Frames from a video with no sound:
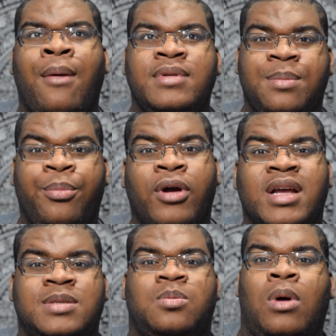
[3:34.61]
I was
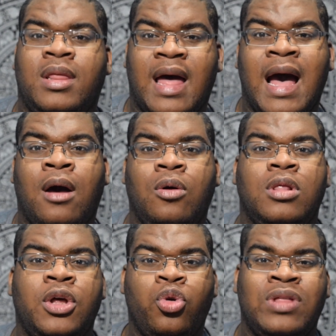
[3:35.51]
impressed with
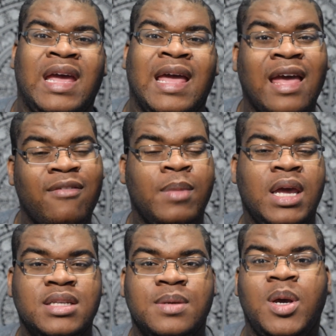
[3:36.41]
how little they gave
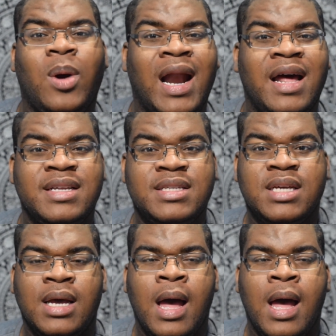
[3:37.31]
me, to be quite honest.